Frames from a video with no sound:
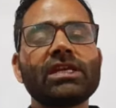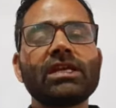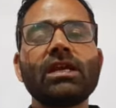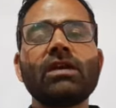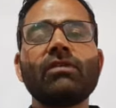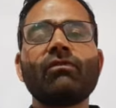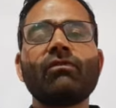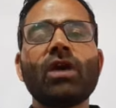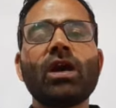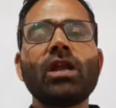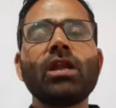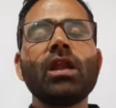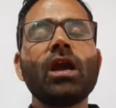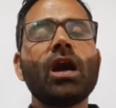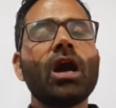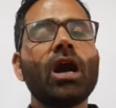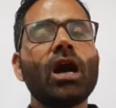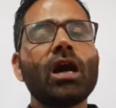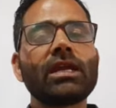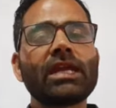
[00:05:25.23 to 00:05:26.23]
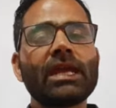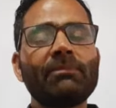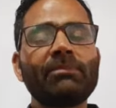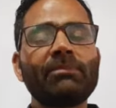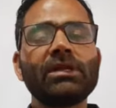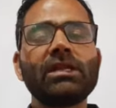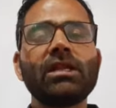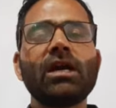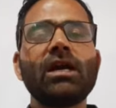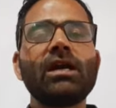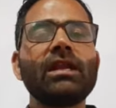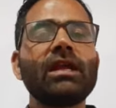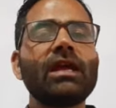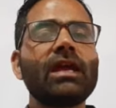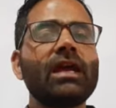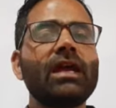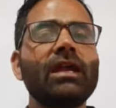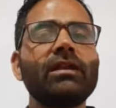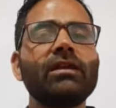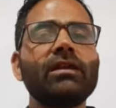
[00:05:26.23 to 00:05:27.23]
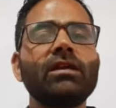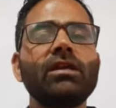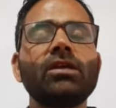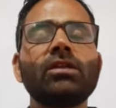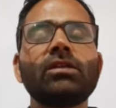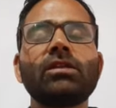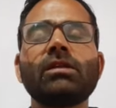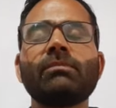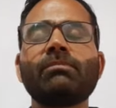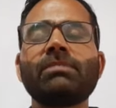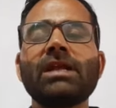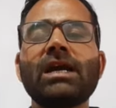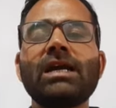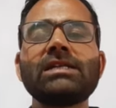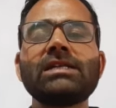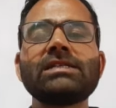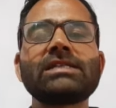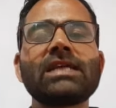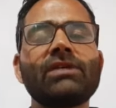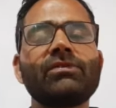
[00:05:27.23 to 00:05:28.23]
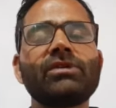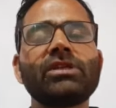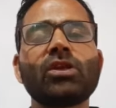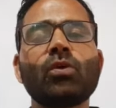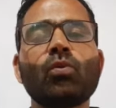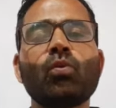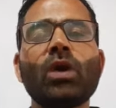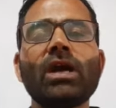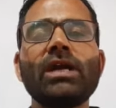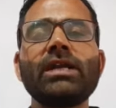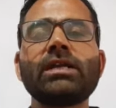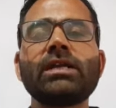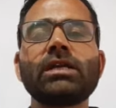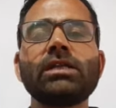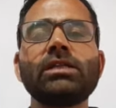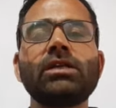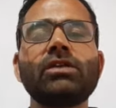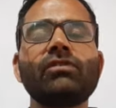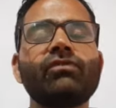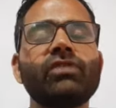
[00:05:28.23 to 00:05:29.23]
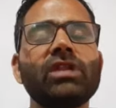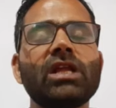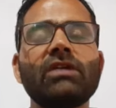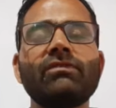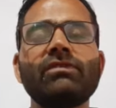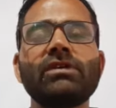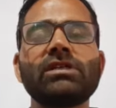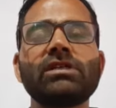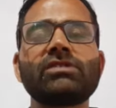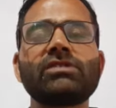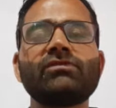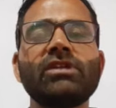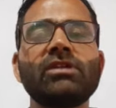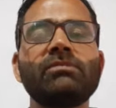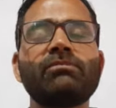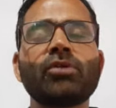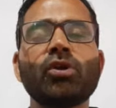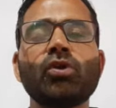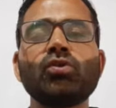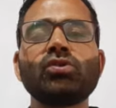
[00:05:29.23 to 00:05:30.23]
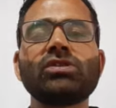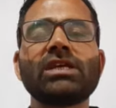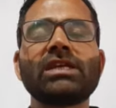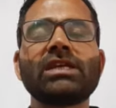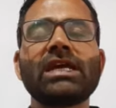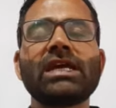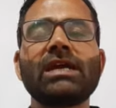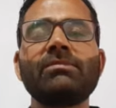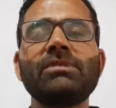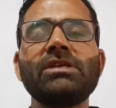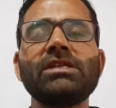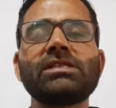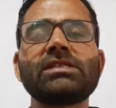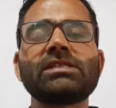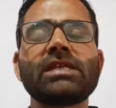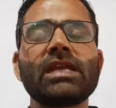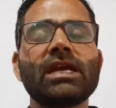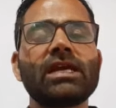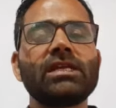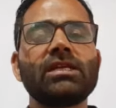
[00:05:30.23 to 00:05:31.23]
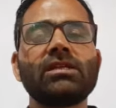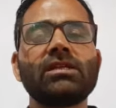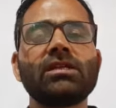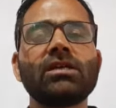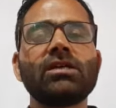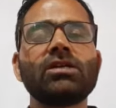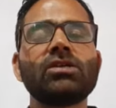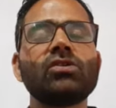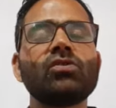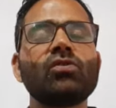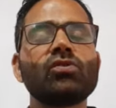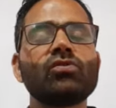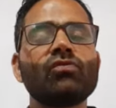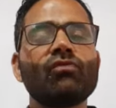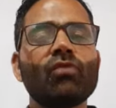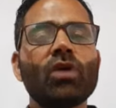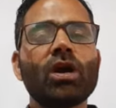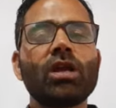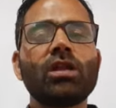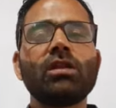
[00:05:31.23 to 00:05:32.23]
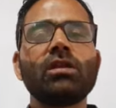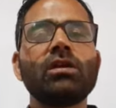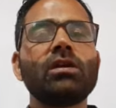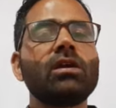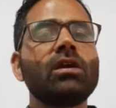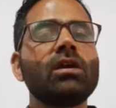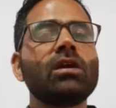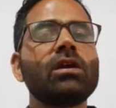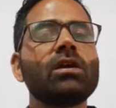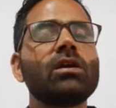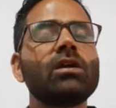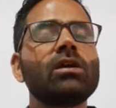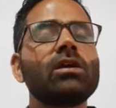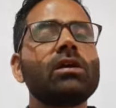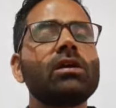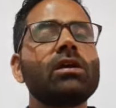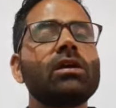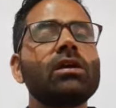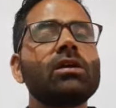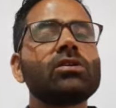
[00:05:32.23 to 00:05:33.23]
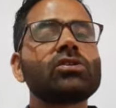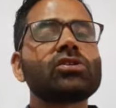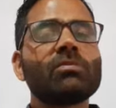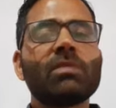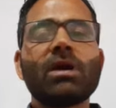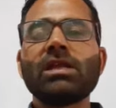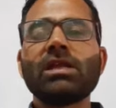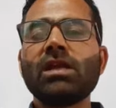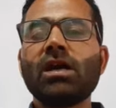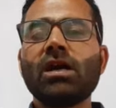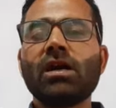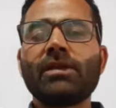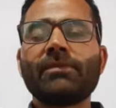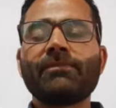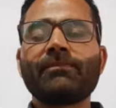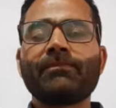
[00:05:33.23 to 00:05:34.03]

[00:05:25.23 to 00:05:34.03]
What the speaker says: one capital R, and the plants having the white colored flowers will produce the gametes carrying the one small r.